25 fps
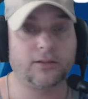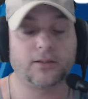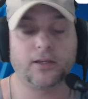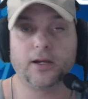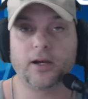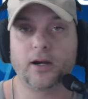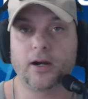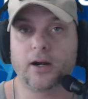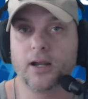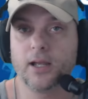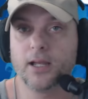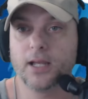
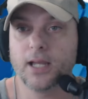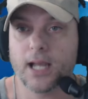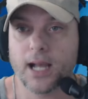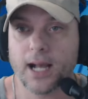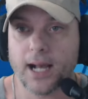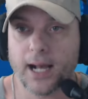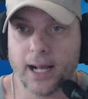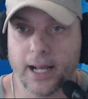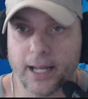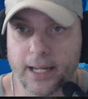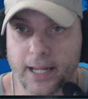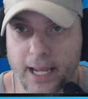there
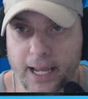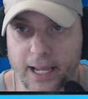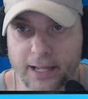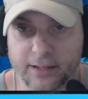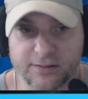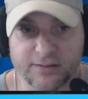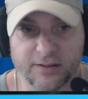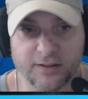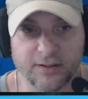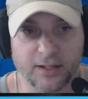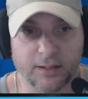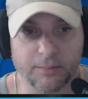on
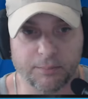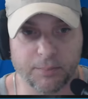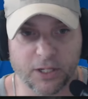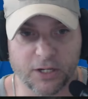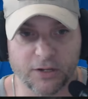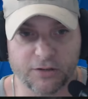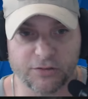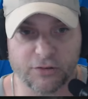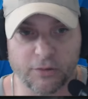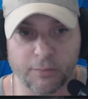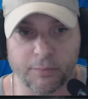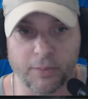accident
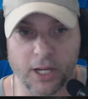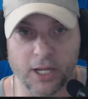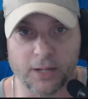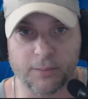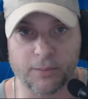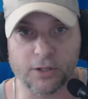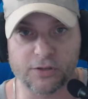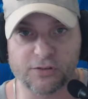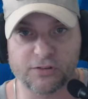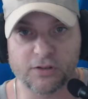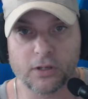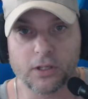because they're
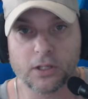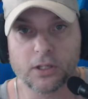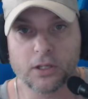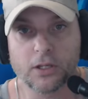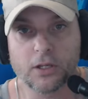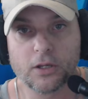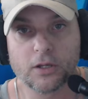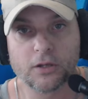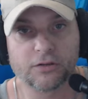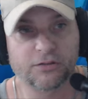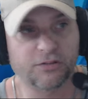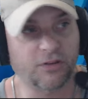babies.
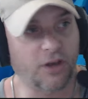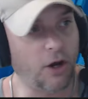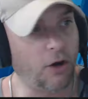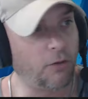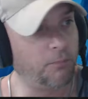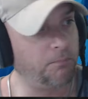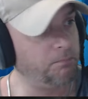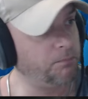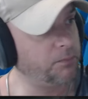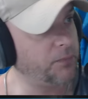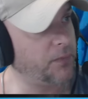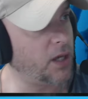
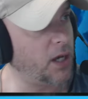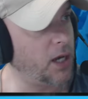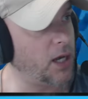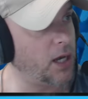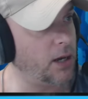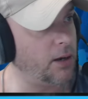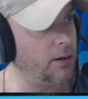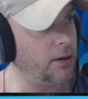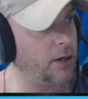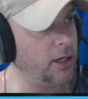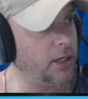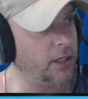So,
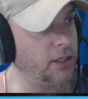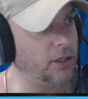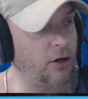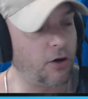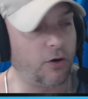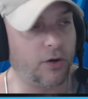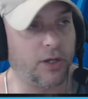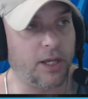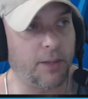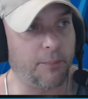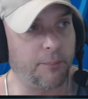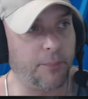you
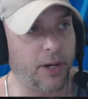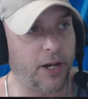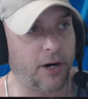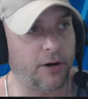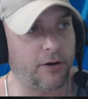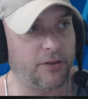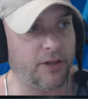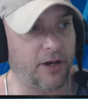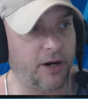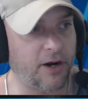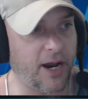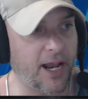know, get
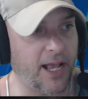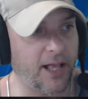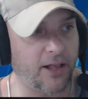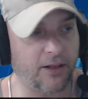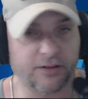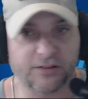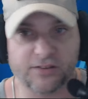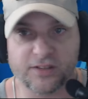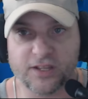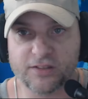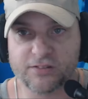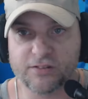better there.
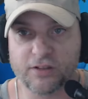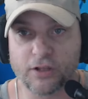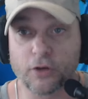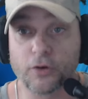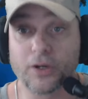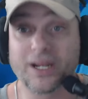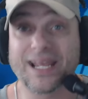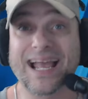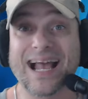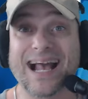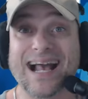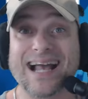Alex
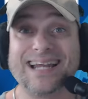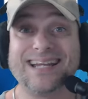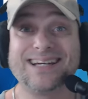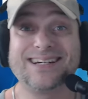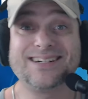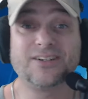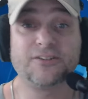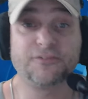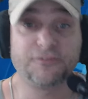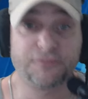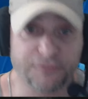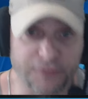Anzalone, kind
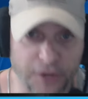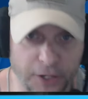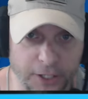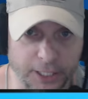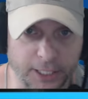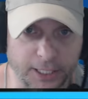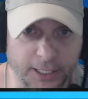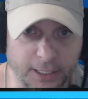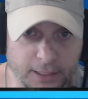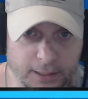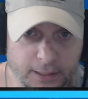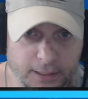of
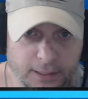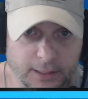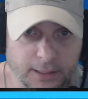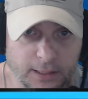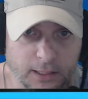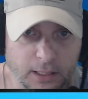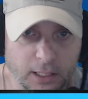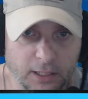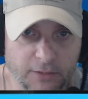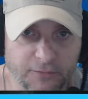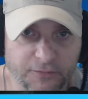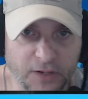funny.
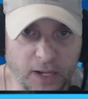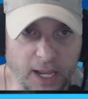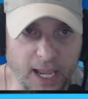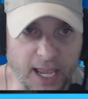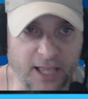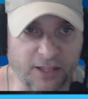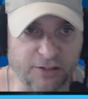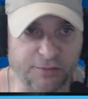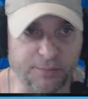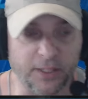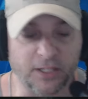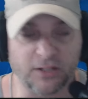If you
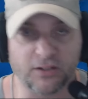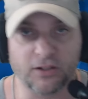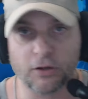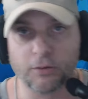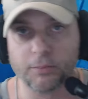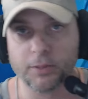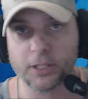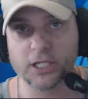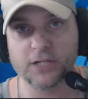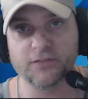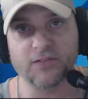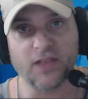ask me, do
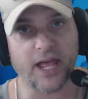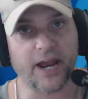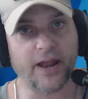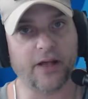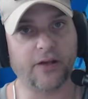you believe that